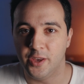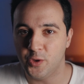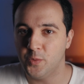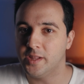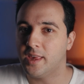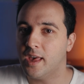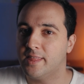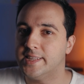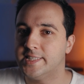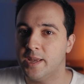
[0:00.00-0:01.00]
you will
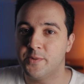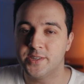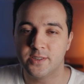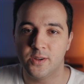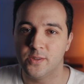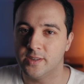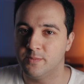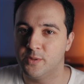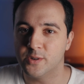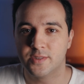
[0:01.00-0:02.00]
get the same result
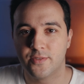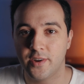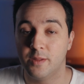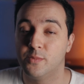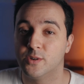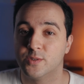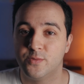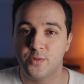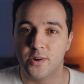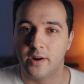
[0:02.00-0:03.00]
in Blocs 3 and Blocs
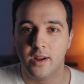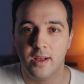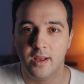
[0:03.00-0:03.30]
4.